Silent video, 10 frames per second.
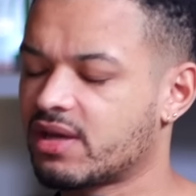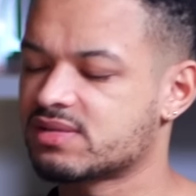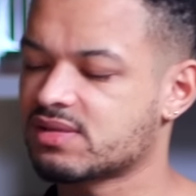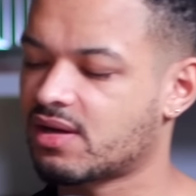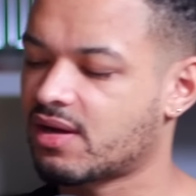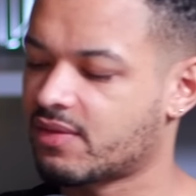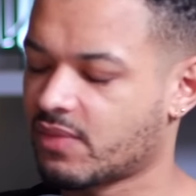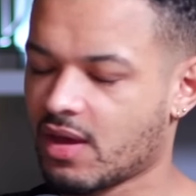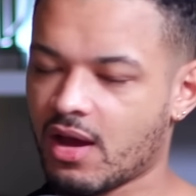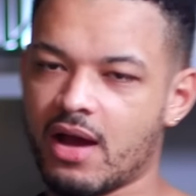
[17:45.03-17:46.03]
Because I,
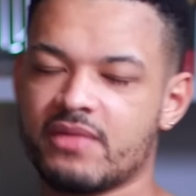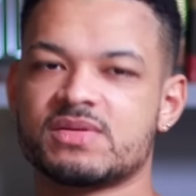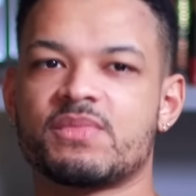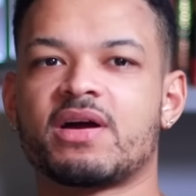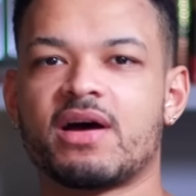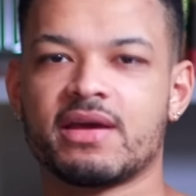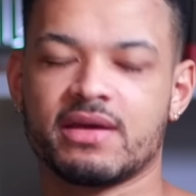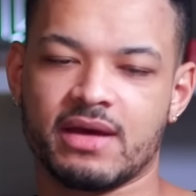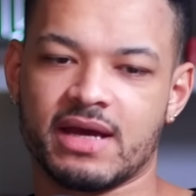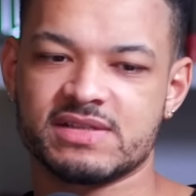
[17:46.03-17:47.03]
I, something I,
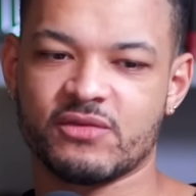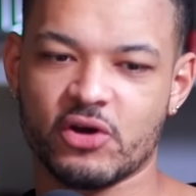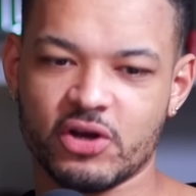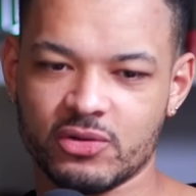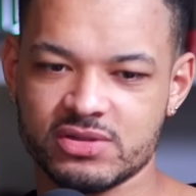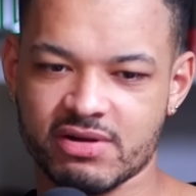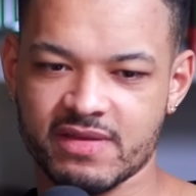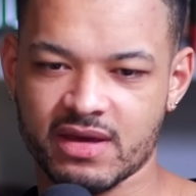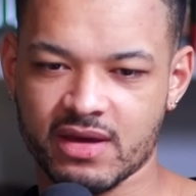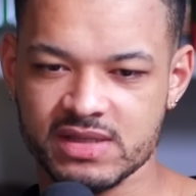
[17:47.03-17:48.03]
as I've gotten older, I
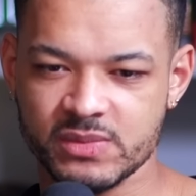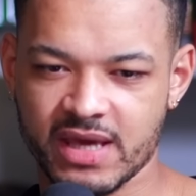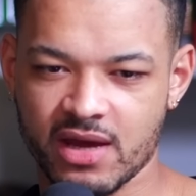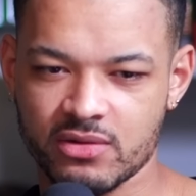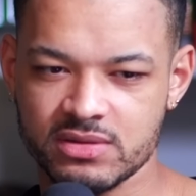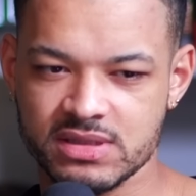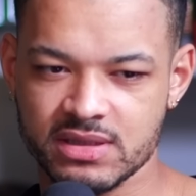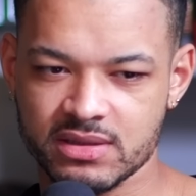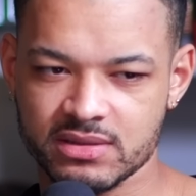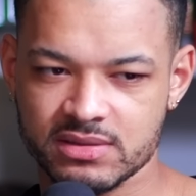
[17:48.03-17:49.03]
think as we get
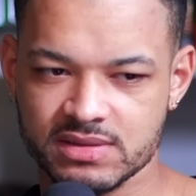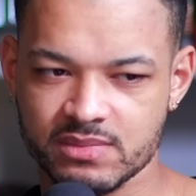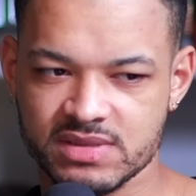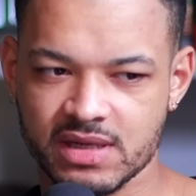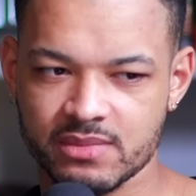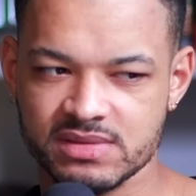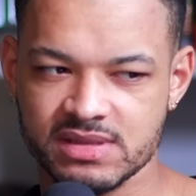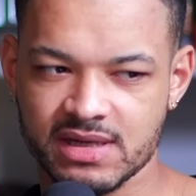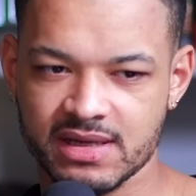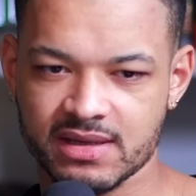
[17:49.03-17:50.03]
older, sometimes the
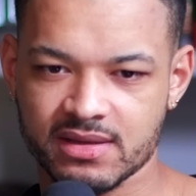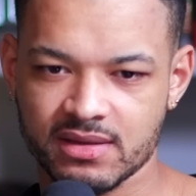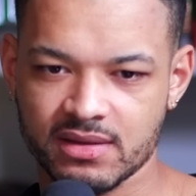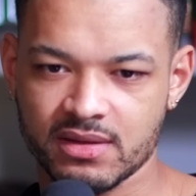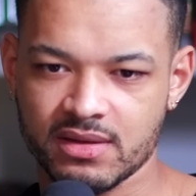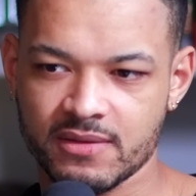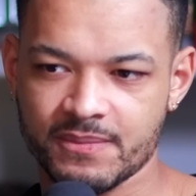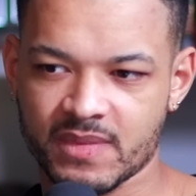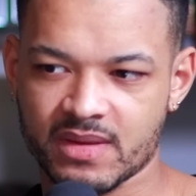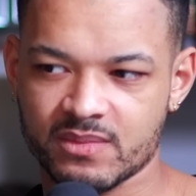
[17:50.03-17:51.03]
like,
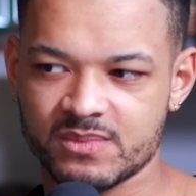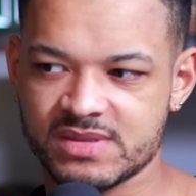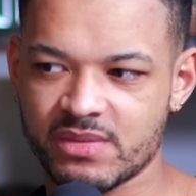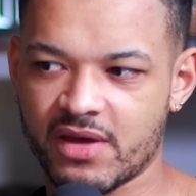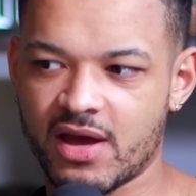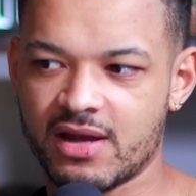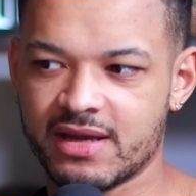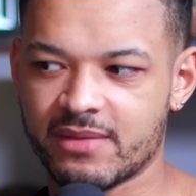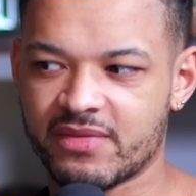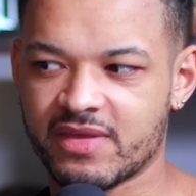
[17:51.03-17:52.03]
some of the
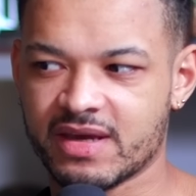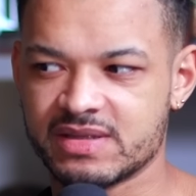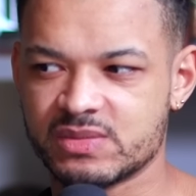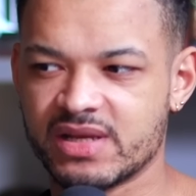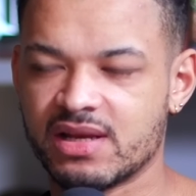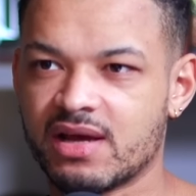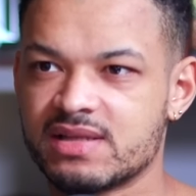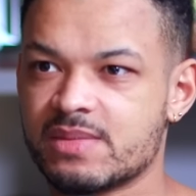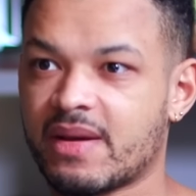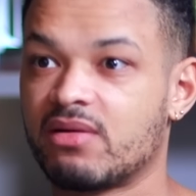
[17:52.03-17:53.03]
earlier things we
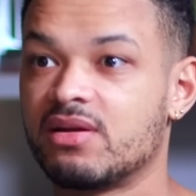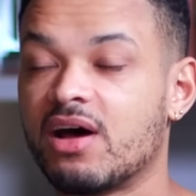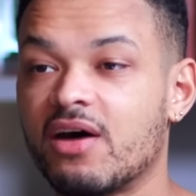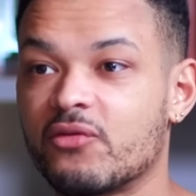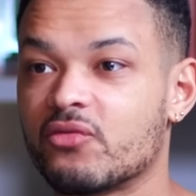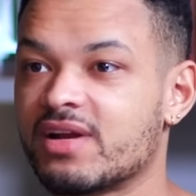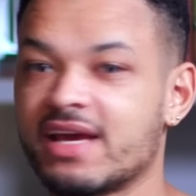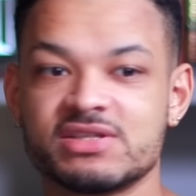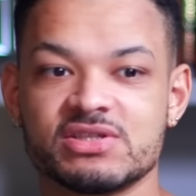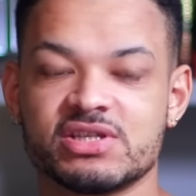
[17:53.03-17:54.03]
learned about love or
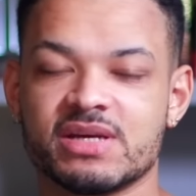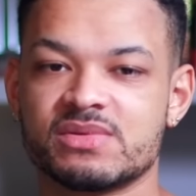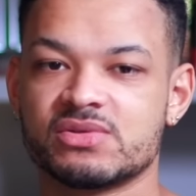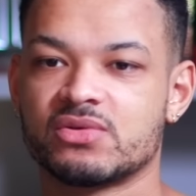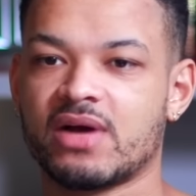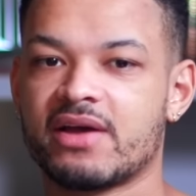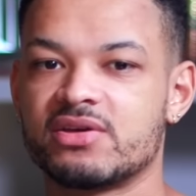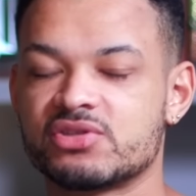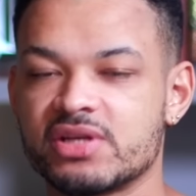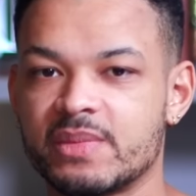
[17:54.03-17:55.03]
relationships or how you
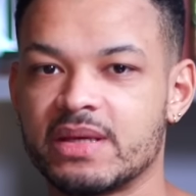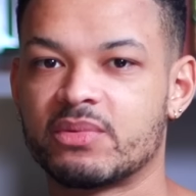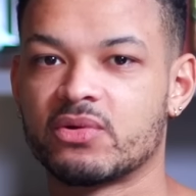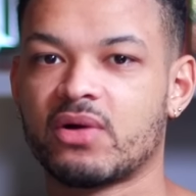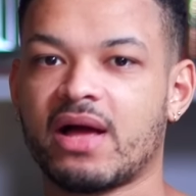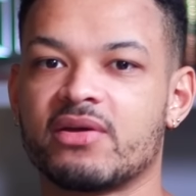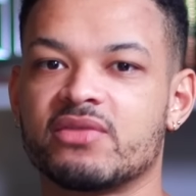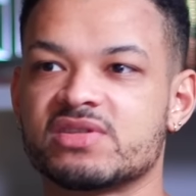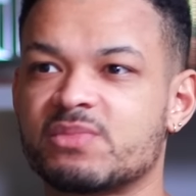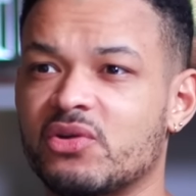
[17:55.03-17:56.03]
treat people or how you
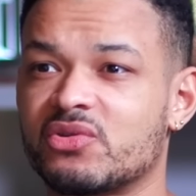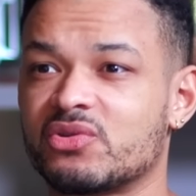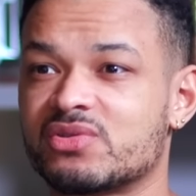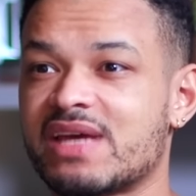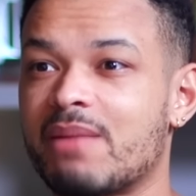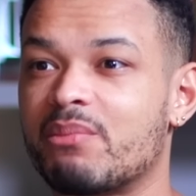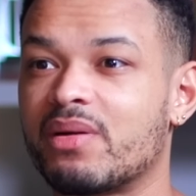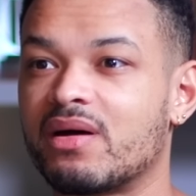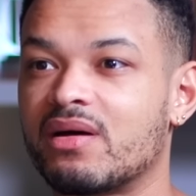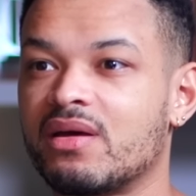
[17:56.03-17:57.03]
respond or your
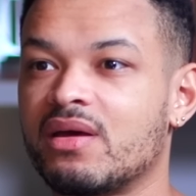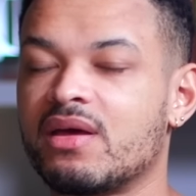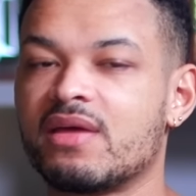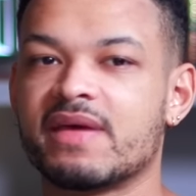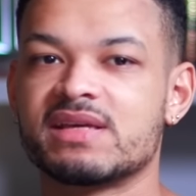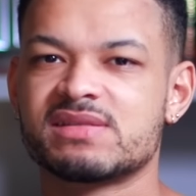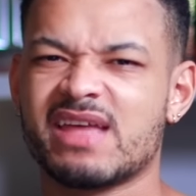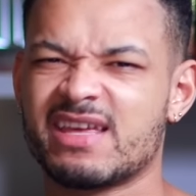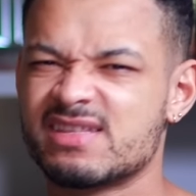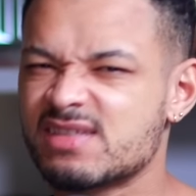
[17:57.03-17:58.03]
temper, they
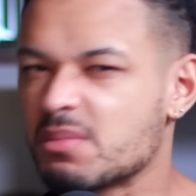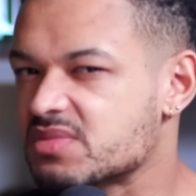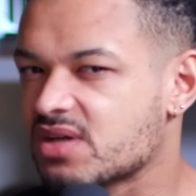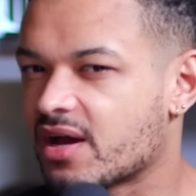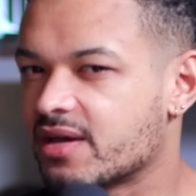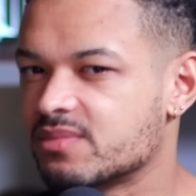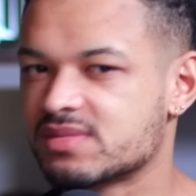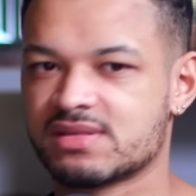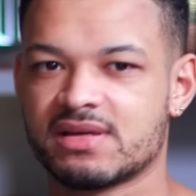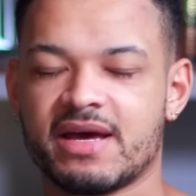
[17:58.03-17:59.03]
they can
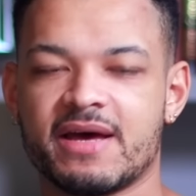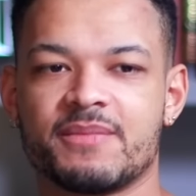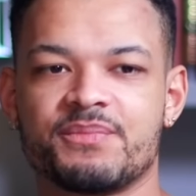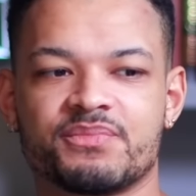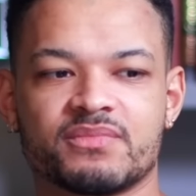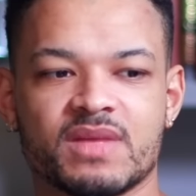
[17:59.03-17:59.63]
sometimes um,